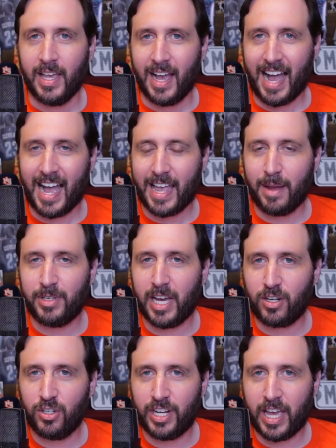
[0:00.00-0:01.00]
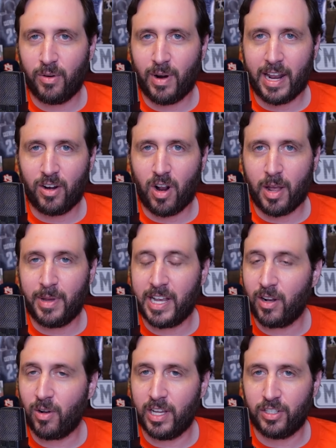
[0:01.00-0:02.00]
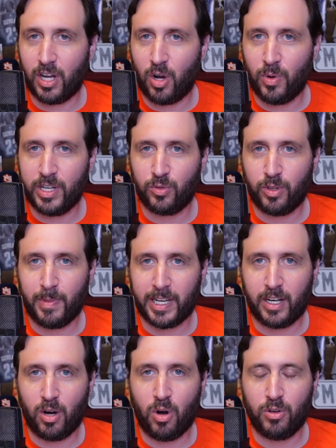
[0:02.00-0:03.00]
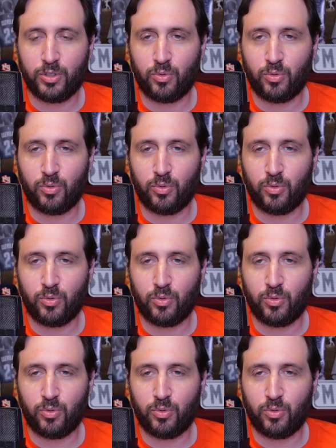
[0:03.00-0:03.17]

Hi, I'm Dr. Dan Ratner. I'm here as always with my co-host